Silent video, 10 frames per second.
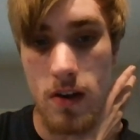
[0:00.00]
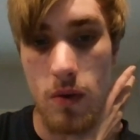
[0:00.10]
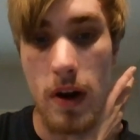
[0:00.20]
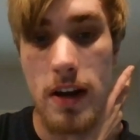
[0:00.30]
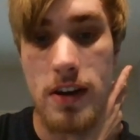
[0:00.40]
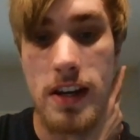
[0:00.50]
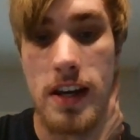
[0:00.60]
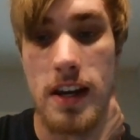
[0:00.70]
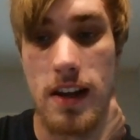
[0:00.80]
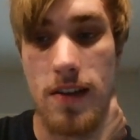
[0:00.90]
So what I
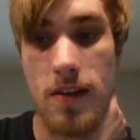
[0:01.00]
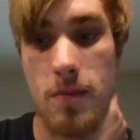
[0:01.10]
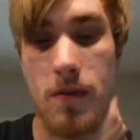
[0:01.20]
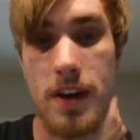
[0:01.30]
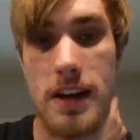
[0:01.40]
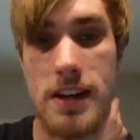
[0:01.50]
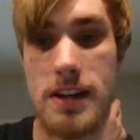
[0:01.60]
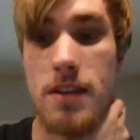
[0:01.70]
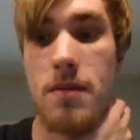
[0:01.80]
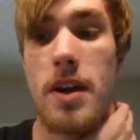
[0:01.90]
did is this move knight to
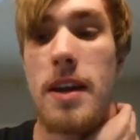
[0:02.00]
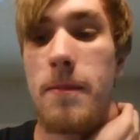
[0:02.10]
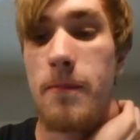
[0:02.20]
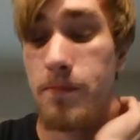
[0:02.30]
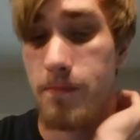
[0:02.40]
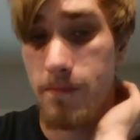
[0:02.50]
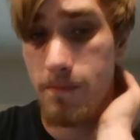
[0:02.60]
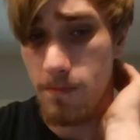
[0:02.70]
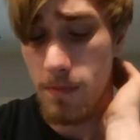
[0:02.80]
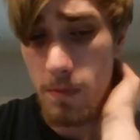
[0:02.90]
d3,
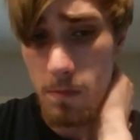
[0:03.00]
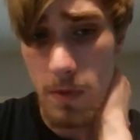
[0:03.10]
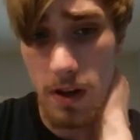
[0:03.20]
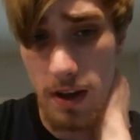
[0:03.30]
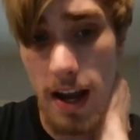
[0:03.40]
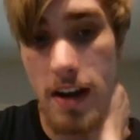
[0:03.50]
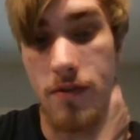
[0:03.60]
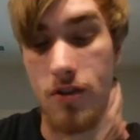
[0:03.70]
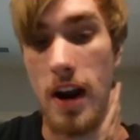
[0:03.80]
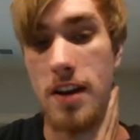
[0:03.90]
kind
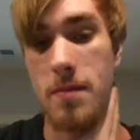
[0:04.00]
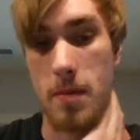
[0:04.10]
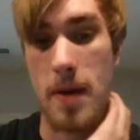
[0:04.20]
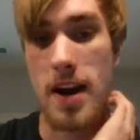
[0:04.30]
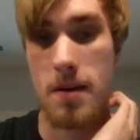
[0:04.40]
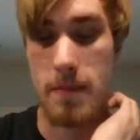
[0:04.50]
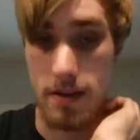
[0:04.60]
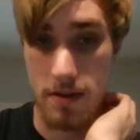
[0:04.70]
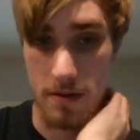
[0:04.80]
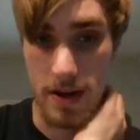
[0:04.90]
of trying to prepare
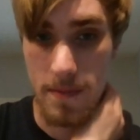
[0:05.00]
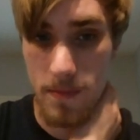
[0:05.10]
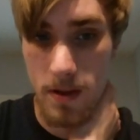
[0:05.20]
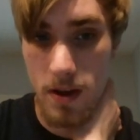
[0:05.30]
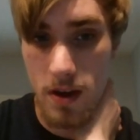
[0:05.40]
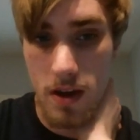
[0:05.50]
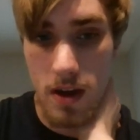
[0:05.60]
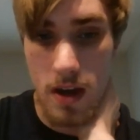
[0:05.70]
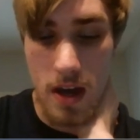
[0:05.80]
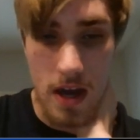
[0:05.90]
b3,
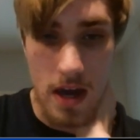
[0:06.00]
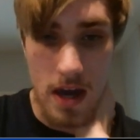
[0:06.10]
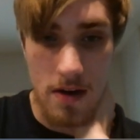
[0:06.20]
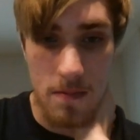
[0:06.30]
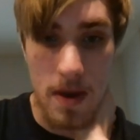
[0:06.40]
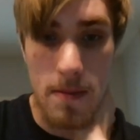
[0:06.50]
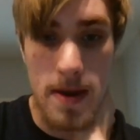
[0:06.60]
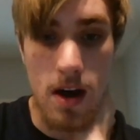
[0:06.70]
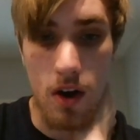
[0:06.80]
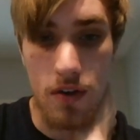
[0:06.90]
and
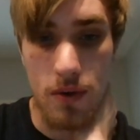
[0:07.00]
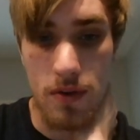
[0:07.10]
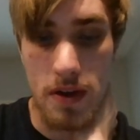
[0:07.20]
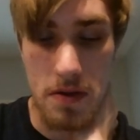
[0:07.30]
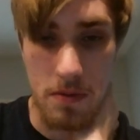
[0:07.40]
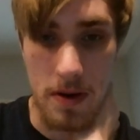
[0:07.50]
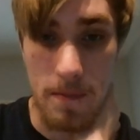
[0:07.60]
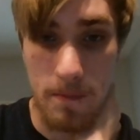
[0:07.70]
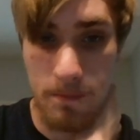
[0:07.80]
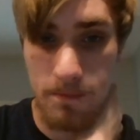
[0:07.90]
maybe also c3.